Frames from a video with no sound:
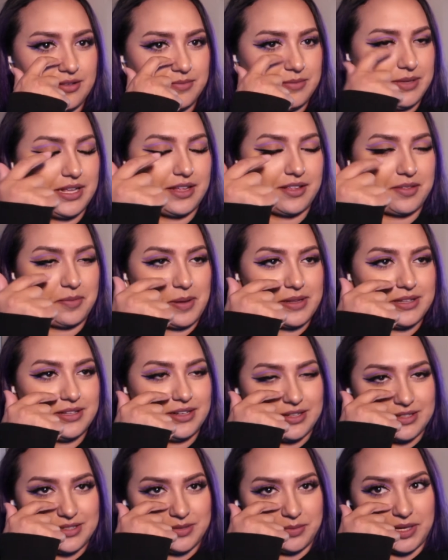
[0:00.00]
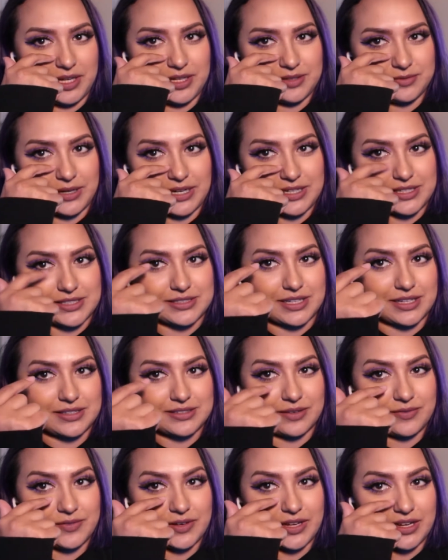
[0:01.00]
I mean, I expected it to be good, right? Because
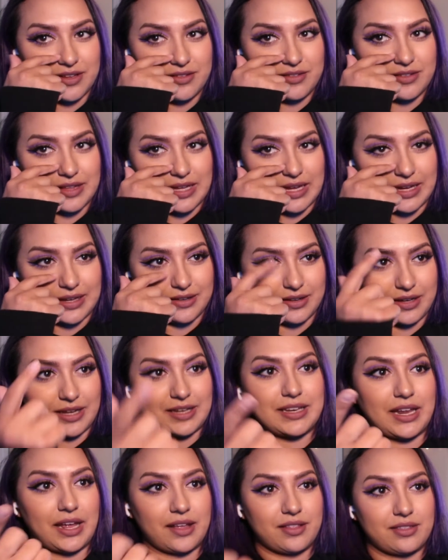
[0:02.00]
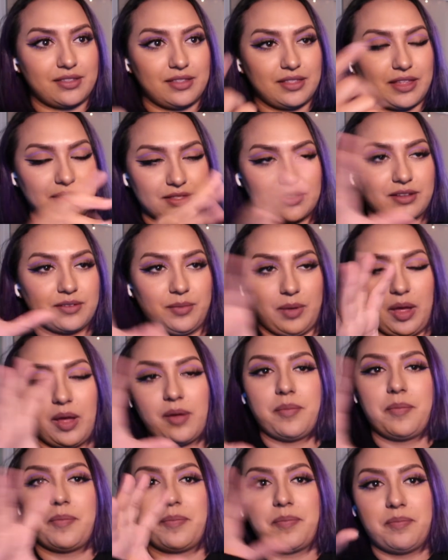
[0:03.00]
SF9's like a dance, like the
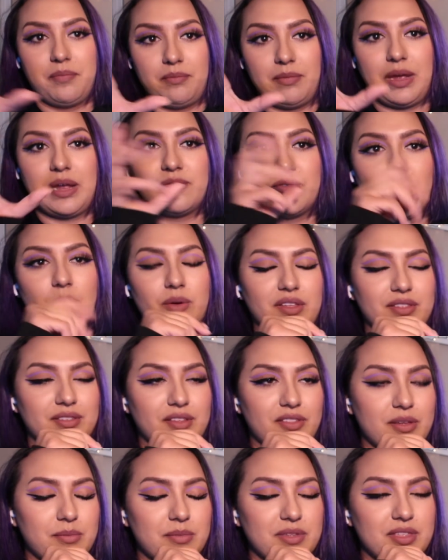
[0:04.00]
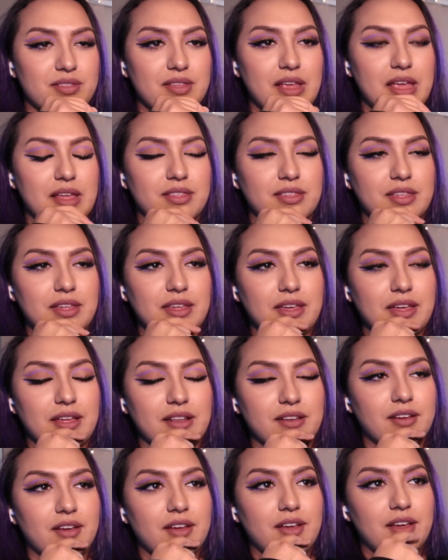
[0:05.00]
uh, main focus of them is dancing
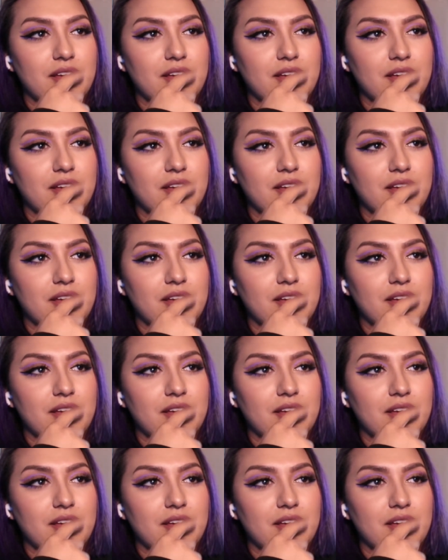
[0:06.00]
and